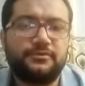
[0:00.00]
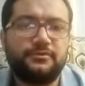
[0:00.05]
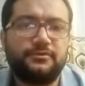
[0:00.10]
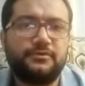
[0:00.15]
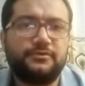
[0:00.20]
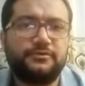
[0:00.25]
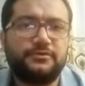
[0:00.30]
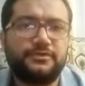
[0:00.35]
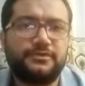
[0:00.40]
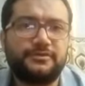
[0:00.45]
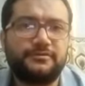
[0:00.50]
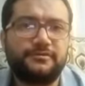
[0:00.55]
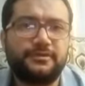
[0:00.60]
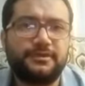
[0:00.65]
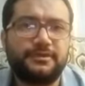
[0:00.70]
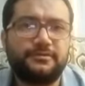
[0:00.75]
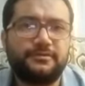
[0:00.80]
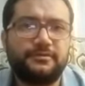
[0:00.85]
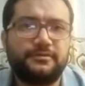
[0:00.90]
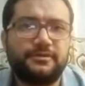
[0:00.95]
or suspect
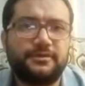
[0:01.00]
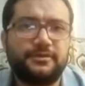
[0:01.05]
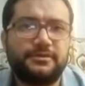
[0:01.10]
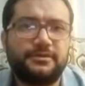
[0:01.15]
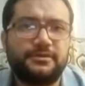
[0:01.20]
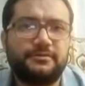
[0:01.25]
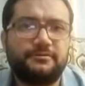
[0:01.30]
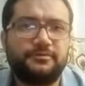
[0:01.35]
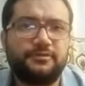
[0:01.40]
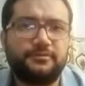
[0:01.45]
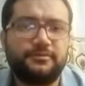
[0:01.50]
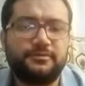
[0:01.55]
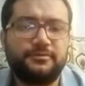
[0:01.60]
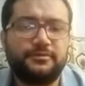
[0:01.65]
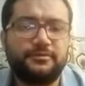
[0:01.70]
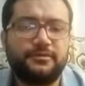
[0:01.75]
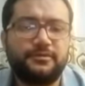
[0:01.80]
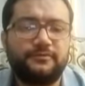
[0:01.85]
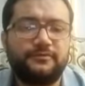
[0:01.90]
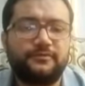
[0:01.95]
about cardiac problem, you
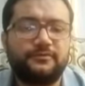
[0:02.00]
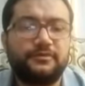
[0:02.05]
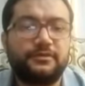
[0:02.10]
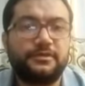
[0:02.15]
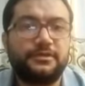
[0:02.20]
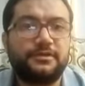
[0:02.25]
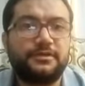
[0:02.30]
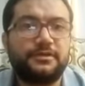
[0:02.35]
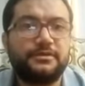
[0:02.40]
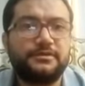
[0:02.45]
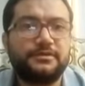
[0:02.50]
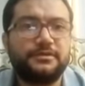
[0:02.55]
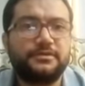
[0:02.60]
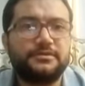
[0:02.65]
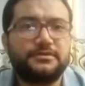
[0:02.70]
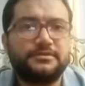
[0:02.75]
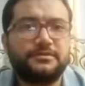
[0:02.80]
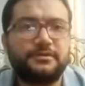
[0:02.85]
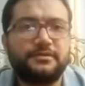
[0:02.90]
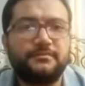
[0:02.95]
have to take cardiac
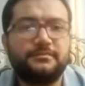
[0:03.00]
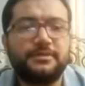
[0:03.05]
enzyme.